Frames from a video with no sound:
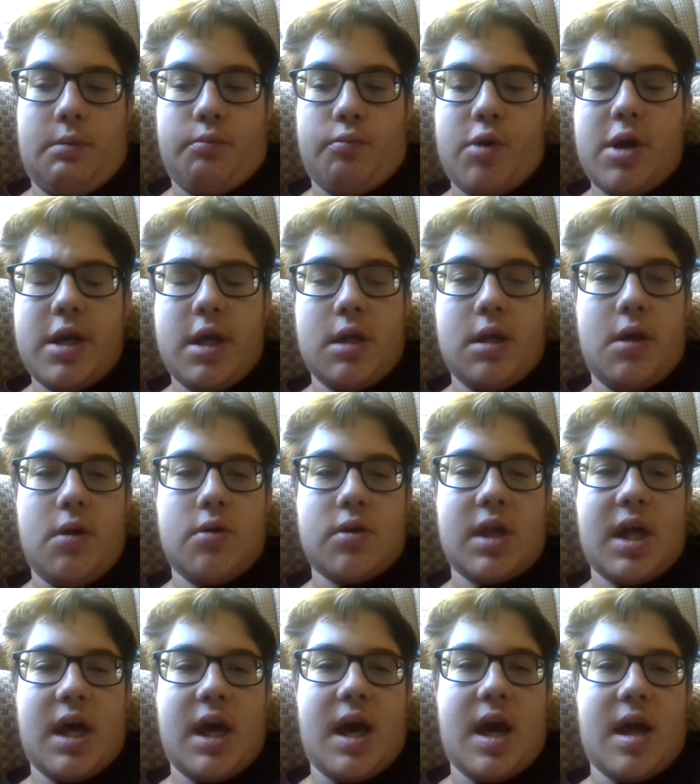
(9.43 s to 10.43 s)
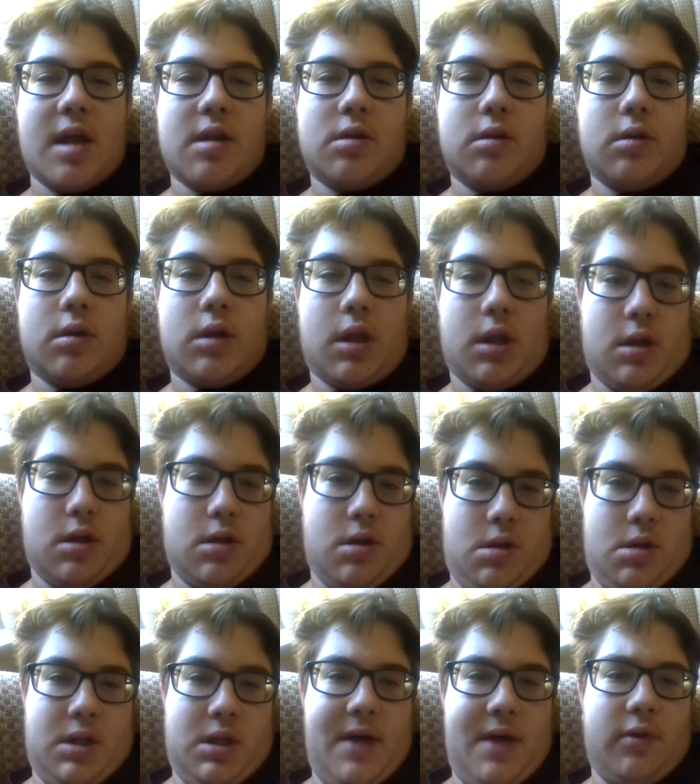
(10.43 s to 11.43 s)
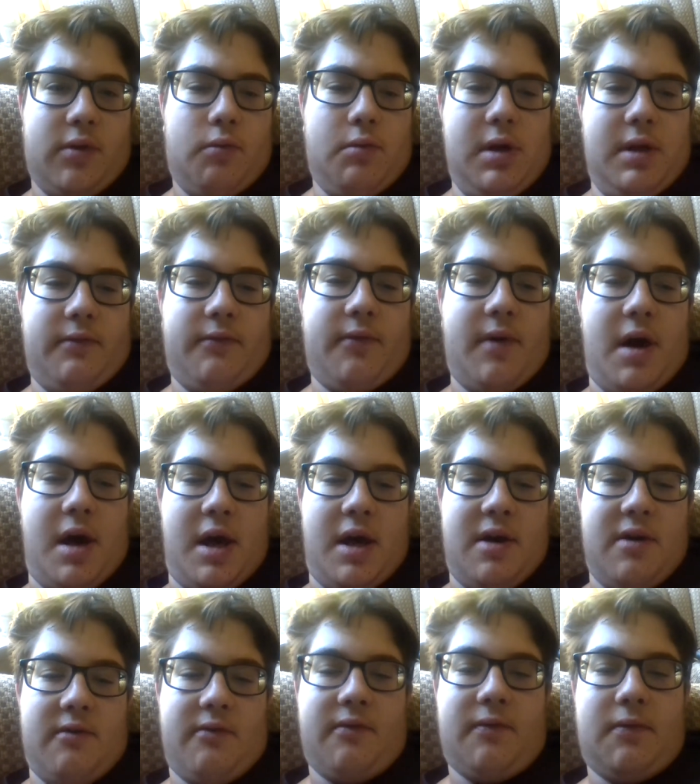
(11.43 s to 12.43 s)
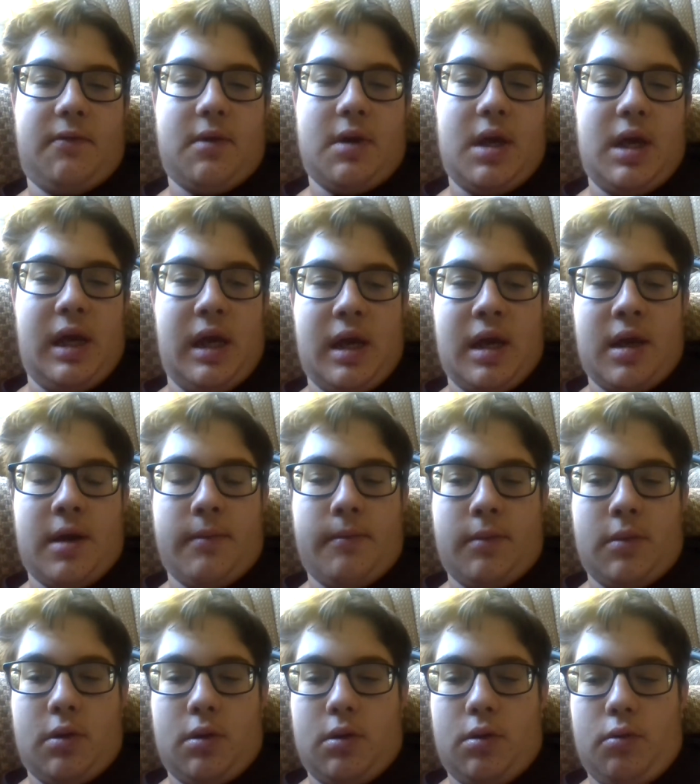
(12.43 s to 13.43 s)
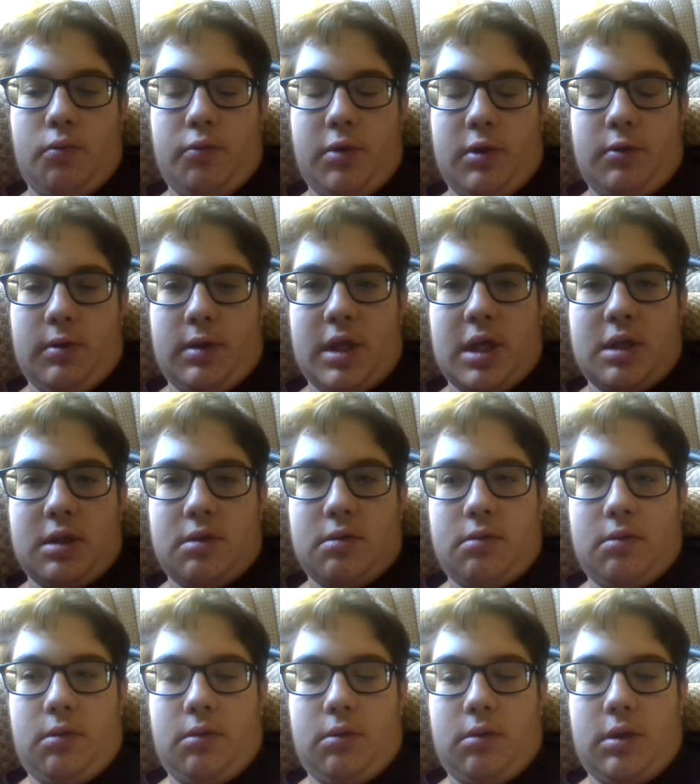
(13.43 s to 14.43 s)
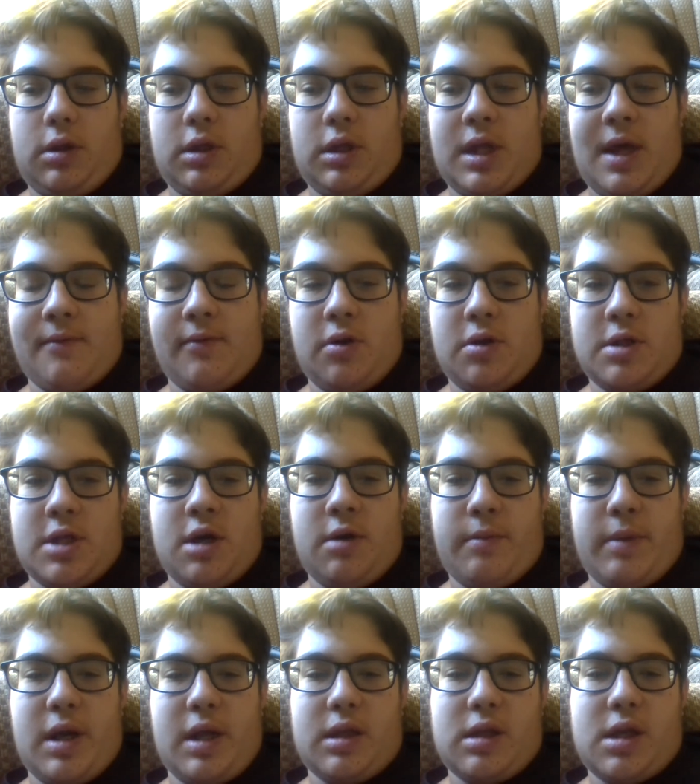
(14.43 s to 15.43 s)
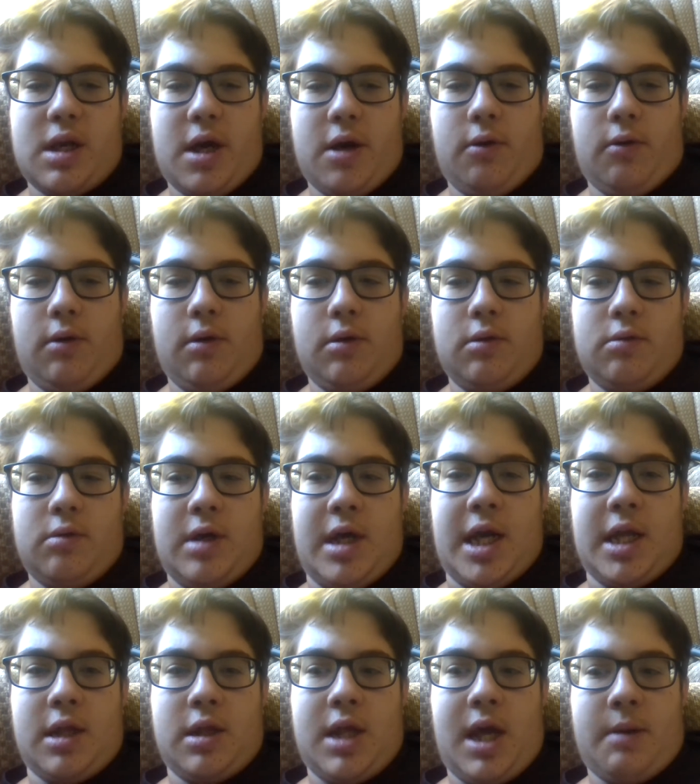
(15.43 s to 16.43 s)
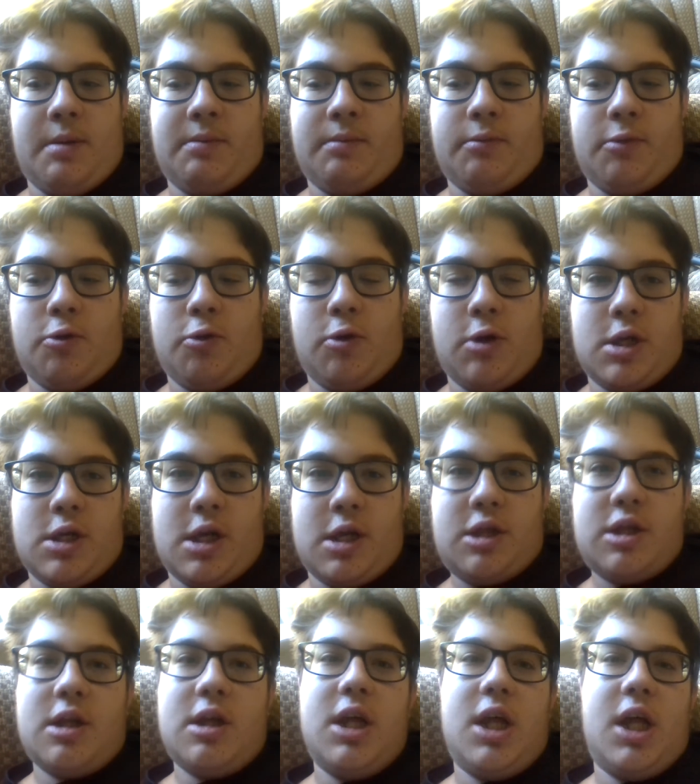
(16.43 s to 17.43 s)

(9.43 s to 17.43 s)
breaking news at 11:25 a.m., which was like 7 or so minutes ago at the time I'm recording this.